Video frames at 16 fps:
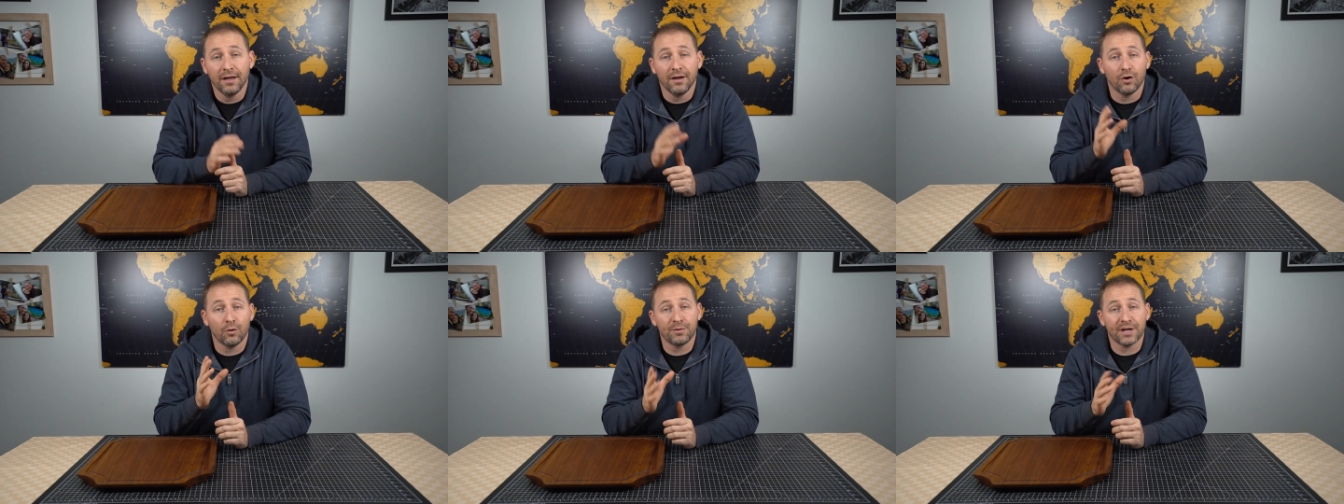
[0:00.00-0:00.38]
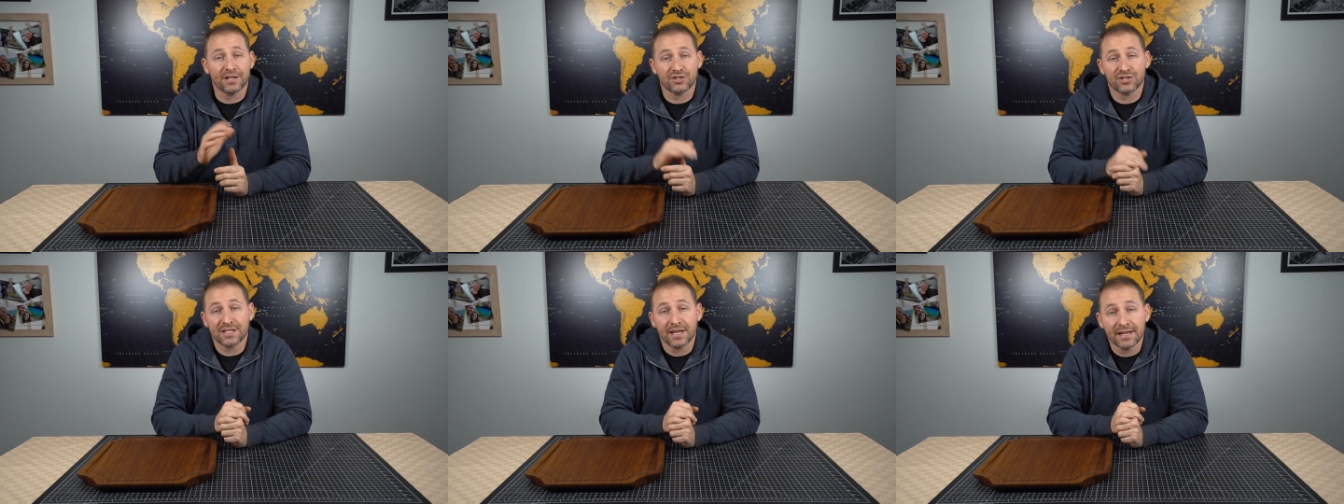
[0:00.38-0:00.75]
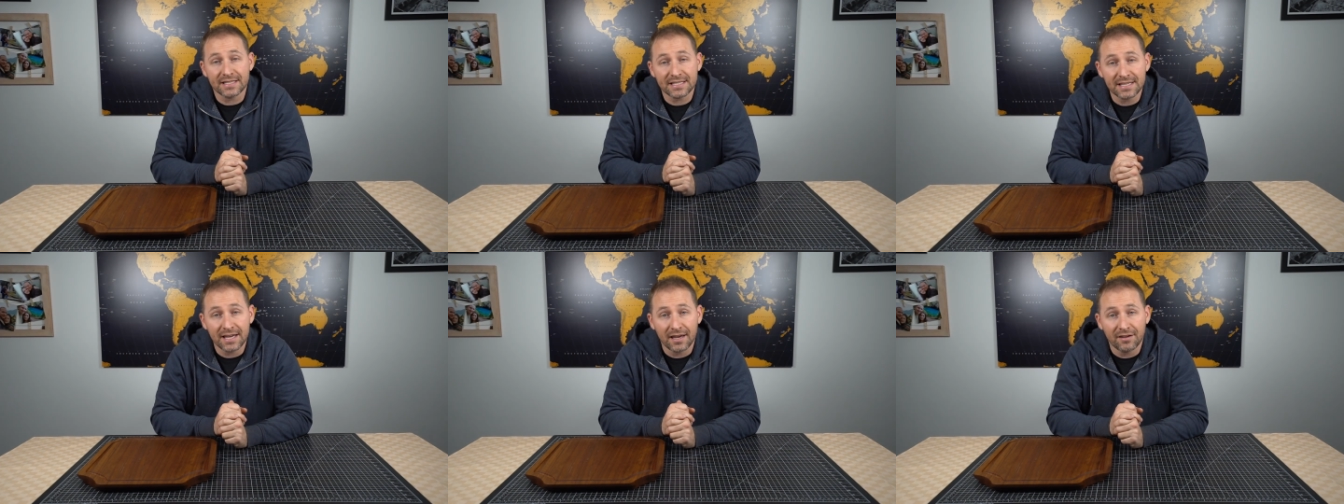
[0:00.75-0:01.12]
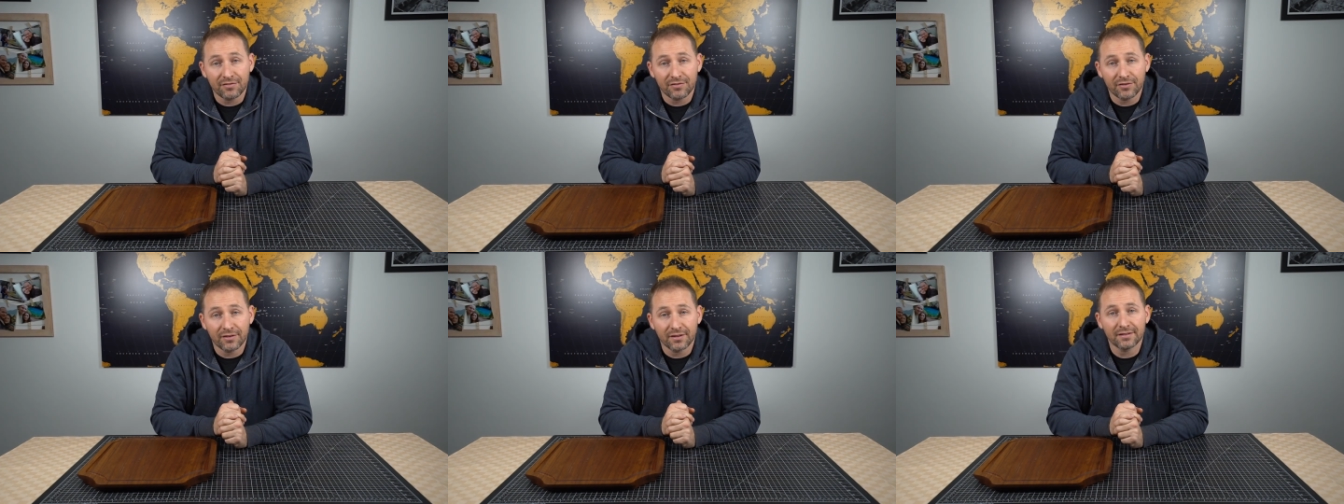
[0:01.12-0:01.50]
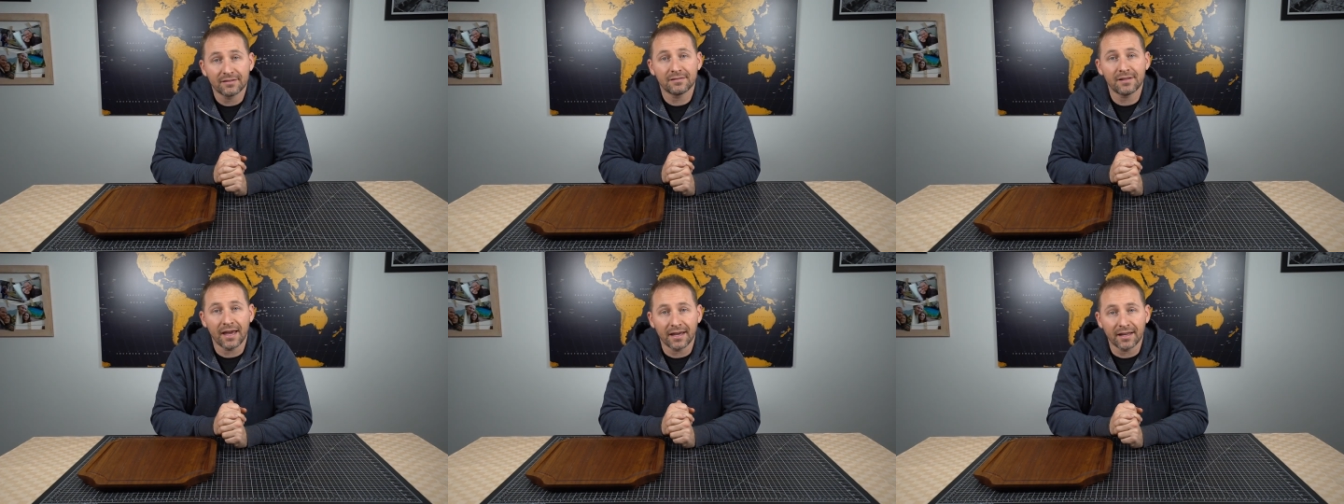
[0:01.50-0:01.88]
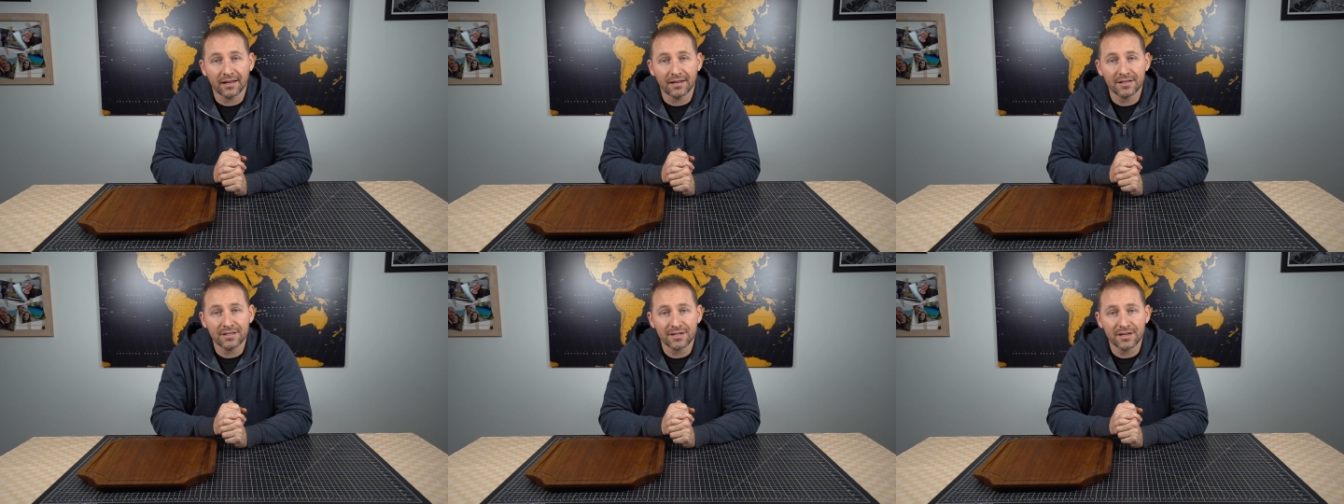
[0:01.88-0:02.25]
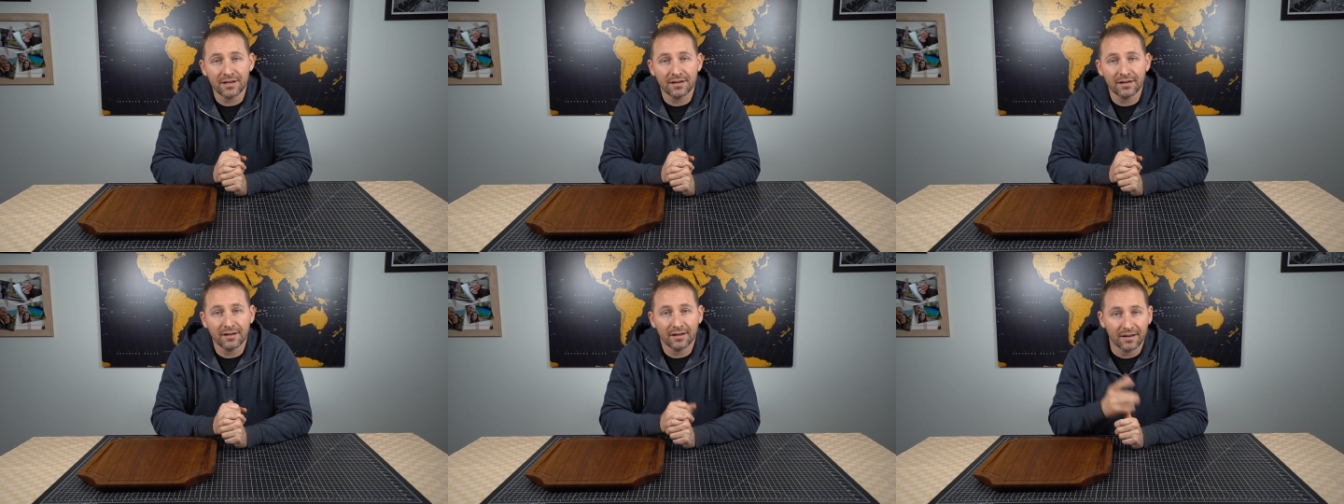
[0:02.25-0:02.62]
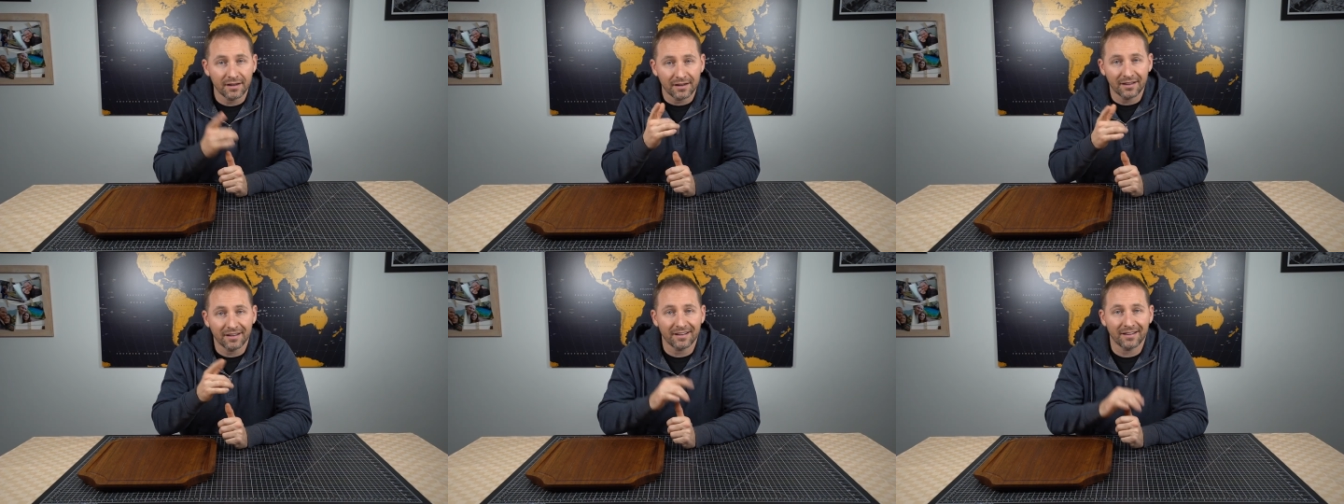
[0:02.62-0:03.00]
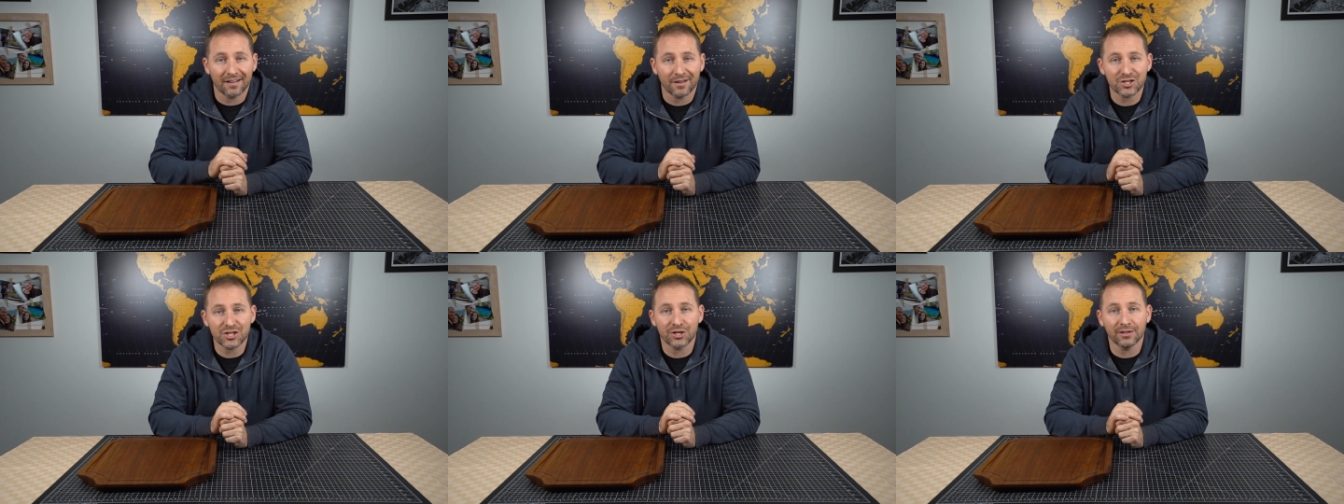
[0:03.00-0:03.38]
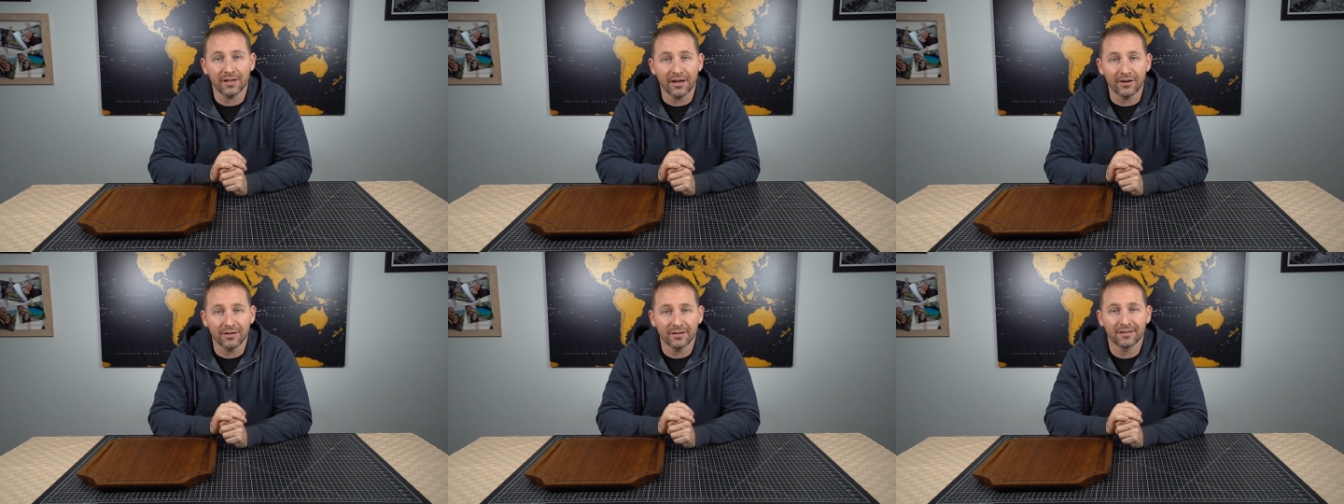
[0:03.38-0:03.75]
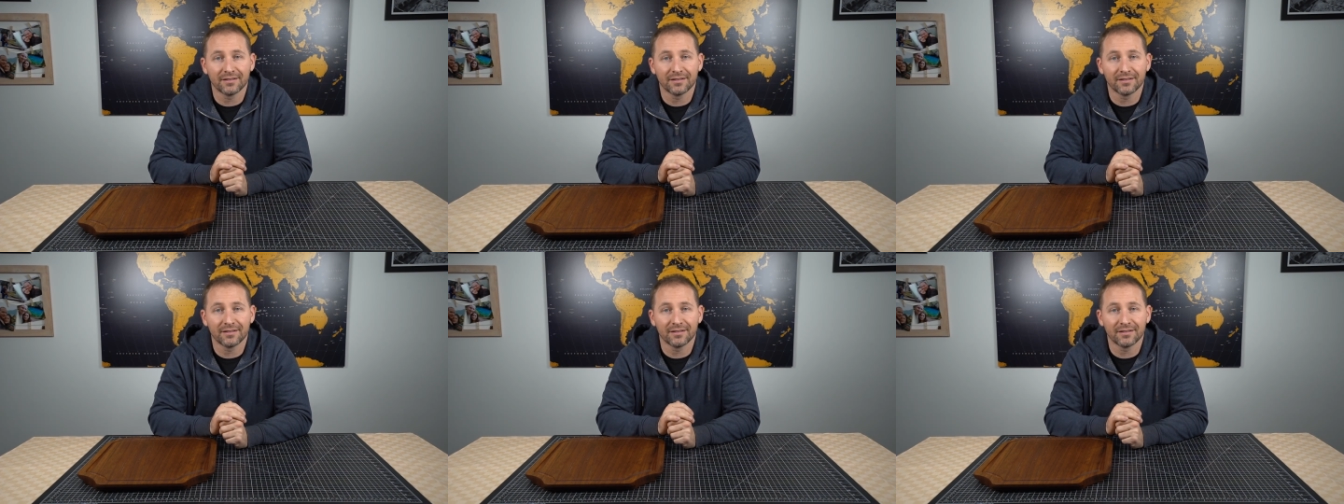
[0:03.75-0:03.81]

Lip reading: Hope you guys are staying safe. Take it easy. I'll see you later.